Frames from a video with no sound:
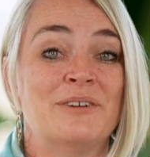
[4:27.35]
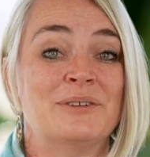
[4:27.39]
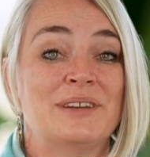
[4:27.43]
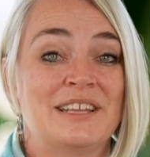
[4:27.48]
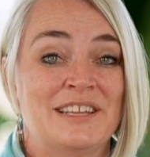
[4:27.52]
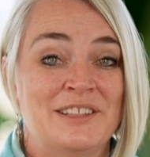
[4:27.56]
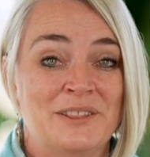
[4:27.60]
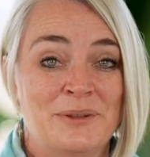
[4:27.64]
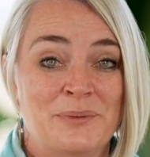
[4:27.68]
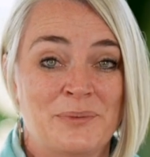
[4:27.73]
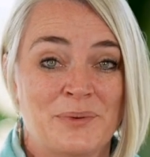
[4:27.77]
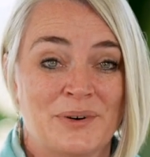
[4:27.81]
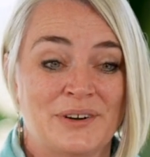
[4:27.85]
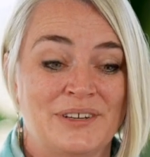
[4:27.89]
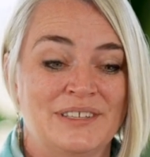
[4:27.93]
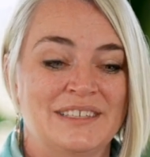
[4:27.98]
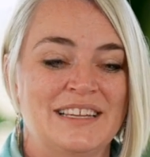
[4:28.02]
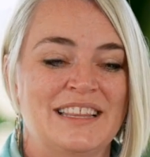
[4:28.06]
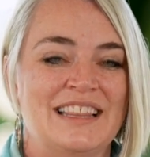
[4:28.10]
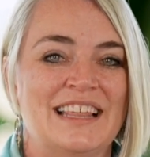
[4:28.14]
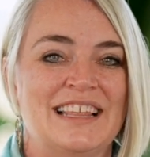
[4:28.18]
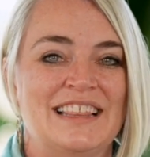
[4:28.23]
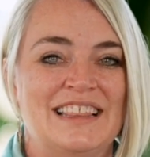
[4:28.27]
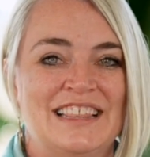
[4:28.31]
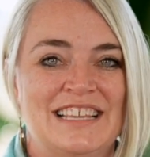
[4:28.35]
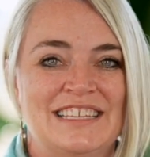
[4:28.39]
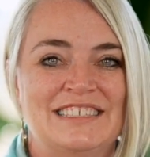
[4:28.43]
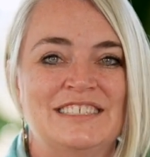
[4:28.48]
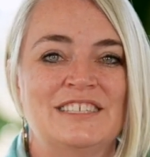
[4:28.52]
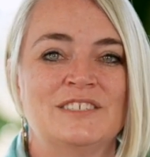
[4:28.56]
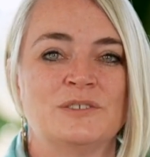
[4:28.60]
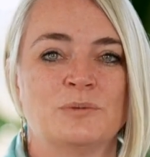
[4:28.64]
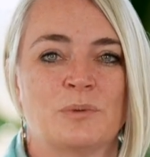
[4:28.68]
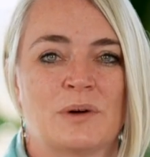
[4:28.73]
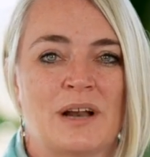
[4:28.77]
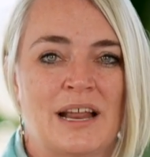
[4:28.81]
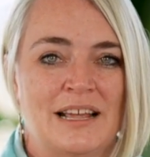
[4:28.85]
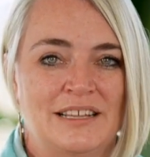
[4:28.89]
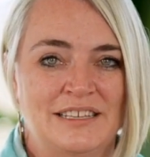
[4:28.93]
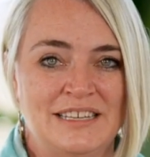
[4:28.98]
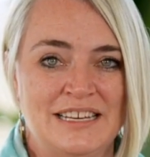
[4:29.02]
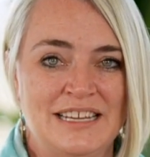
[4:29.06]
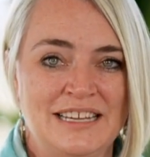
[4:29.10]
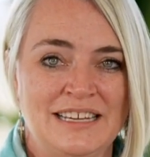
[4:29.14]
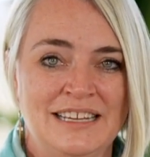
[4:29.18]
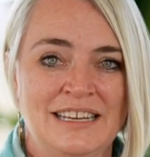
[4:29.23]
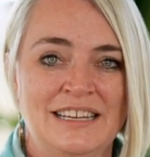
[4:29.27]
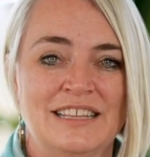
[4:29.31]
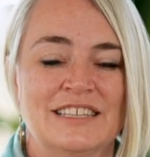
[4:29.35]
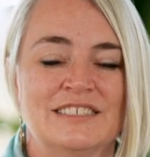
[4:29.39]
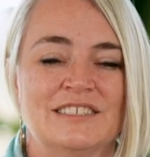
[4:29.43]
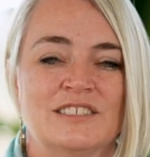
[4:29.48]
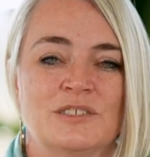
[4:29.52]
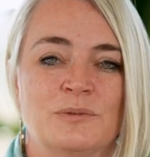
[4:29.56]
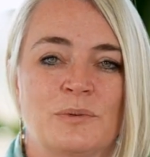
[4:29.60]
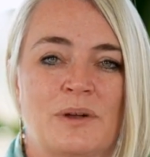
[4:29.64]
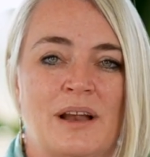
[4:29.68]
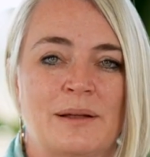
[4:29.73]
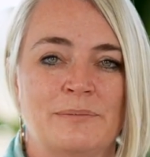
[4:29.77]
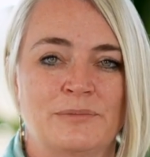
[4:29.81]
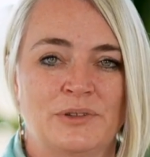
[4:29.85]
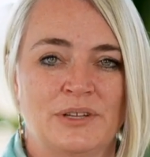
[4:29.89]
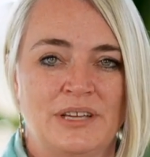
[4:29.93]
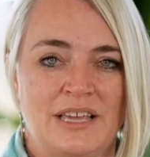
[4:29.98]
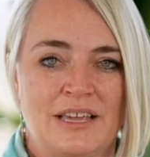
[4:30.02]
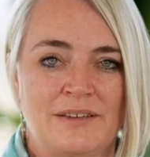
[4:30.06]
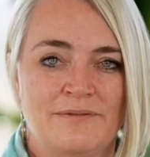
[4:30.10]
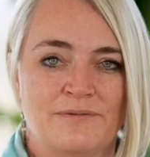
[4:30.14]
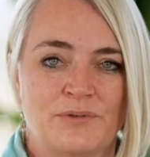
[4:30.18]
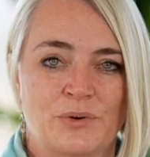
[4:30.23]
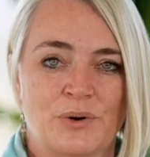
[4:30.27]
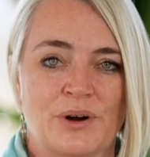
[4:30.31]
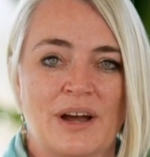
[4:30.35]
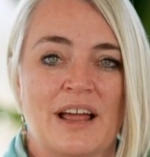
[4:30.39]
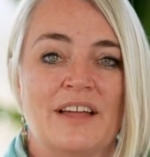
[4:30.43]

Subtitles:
in the world that this is what I need. This is what I'm looking for.